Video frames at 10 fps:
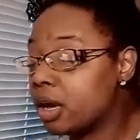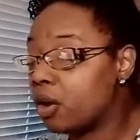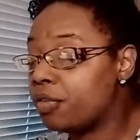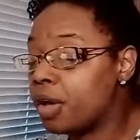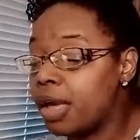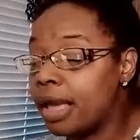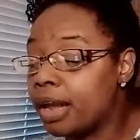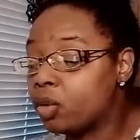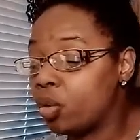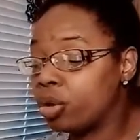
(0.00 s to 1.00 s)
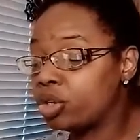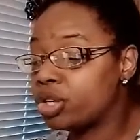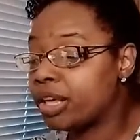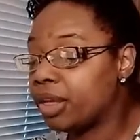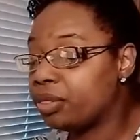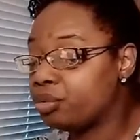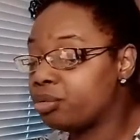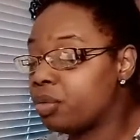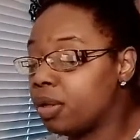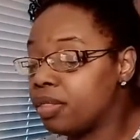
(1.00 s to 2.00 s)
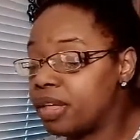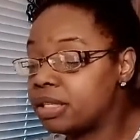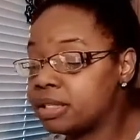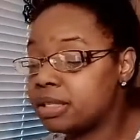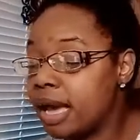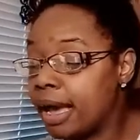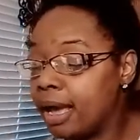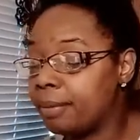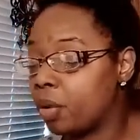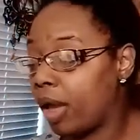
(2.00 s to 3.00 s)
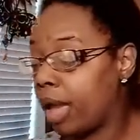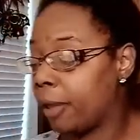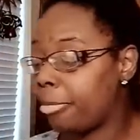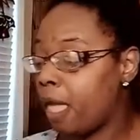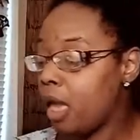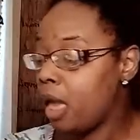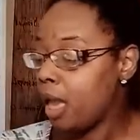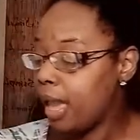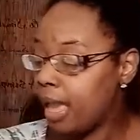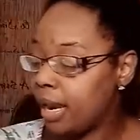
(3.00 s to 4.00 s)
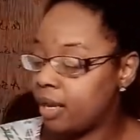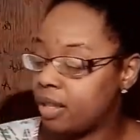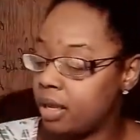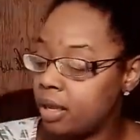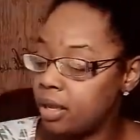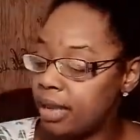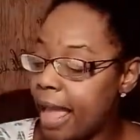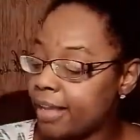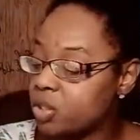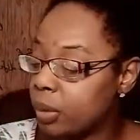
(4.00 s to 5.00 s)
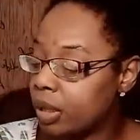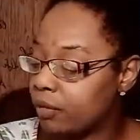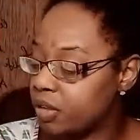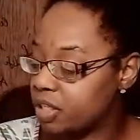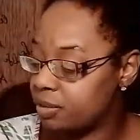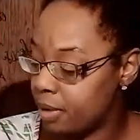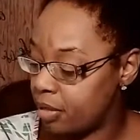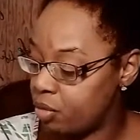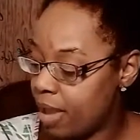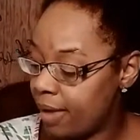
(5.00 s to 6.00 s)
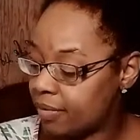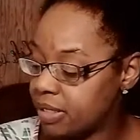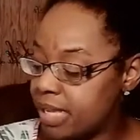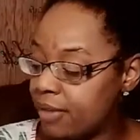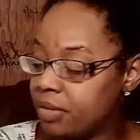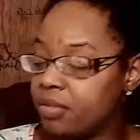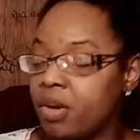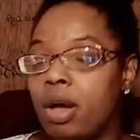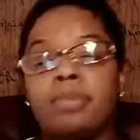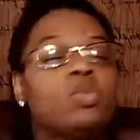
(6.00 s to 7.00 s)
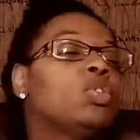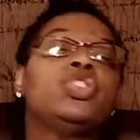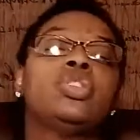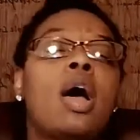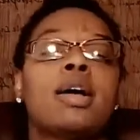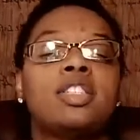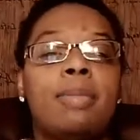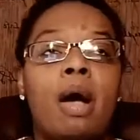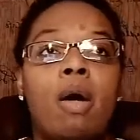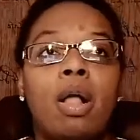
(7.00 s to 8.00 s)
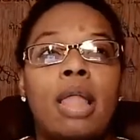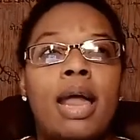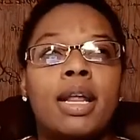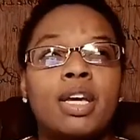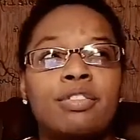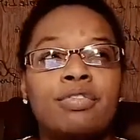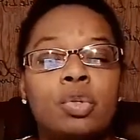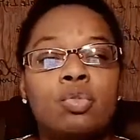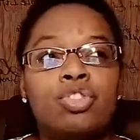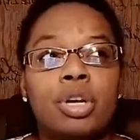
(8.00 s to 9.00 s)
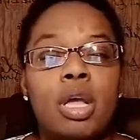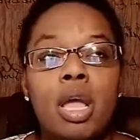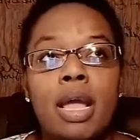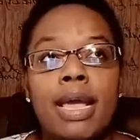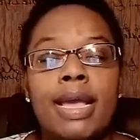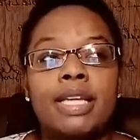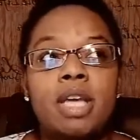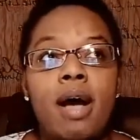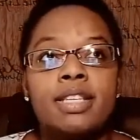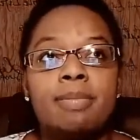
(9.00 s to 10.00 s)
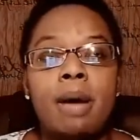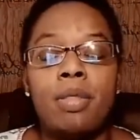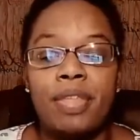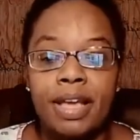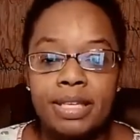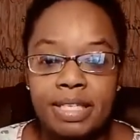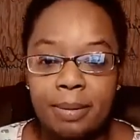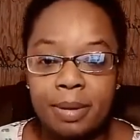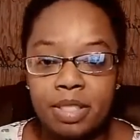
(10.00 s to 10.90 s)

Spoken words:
in order to get through this time, okay? In the last week of this month, you have the Seven of Cups, which talks about a lot of confusion. It talks about things seeming to be